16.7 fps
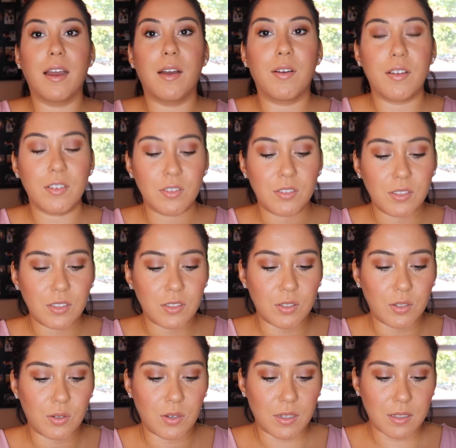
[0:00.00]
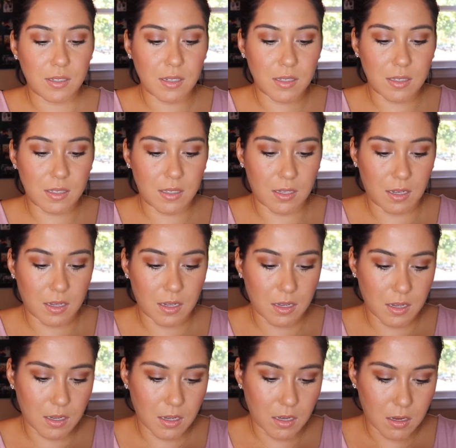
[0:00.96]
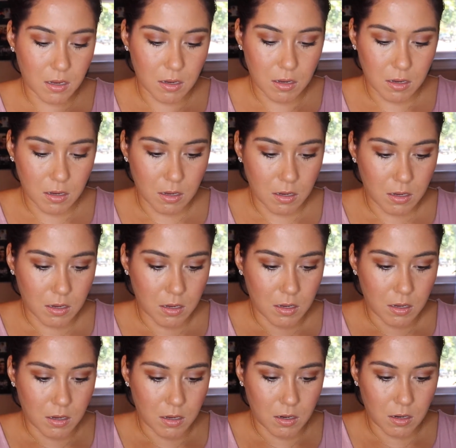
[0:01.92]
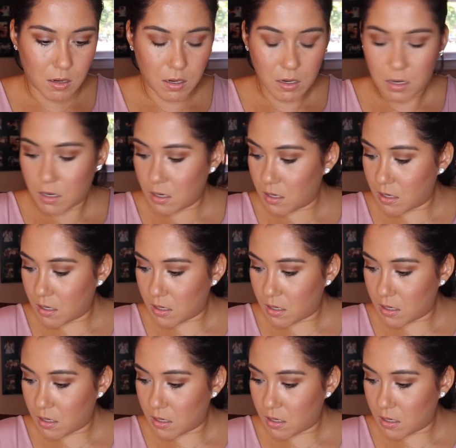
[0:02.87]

now actually so you guys could see it on.